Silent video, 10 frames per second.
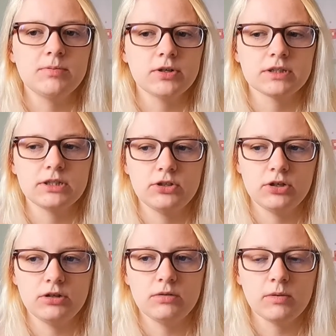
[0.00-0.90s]
books
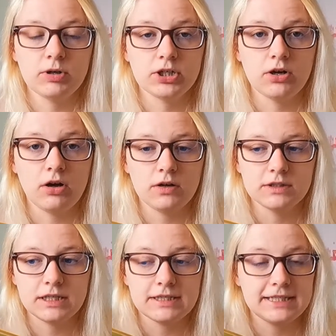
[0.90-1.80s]
new would
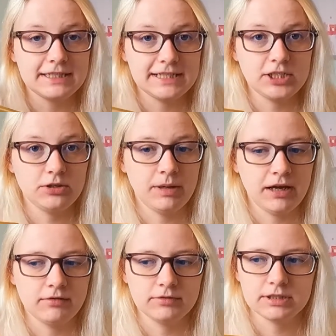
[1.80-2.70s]
cost
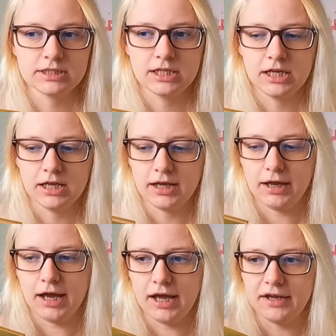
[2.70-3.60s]
£62.
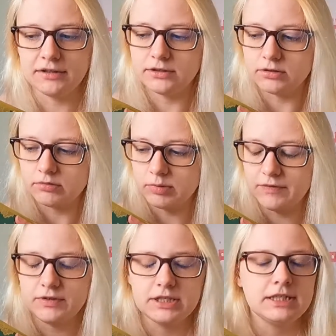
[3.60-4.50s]
And
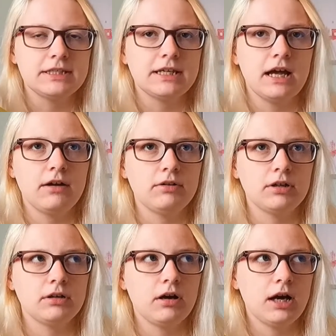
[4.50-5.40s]
with the
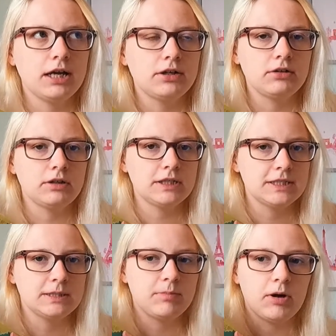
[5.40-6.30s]
discount, I got
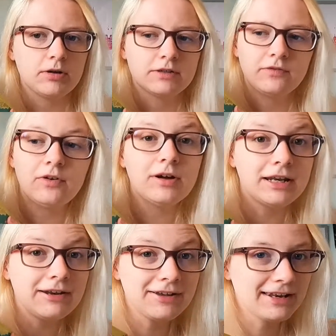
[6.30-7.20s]
this box for a
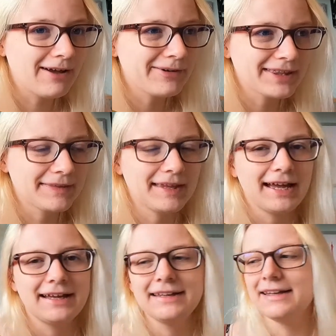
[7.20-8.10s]
lot lower than
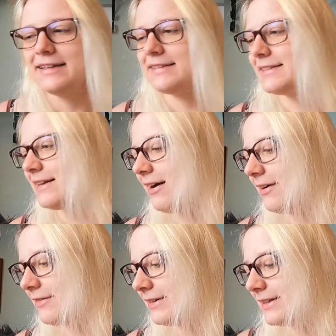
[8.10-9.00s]
that.
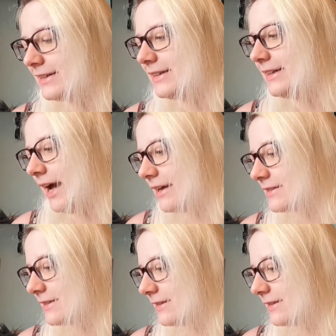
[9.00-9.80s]
So yes,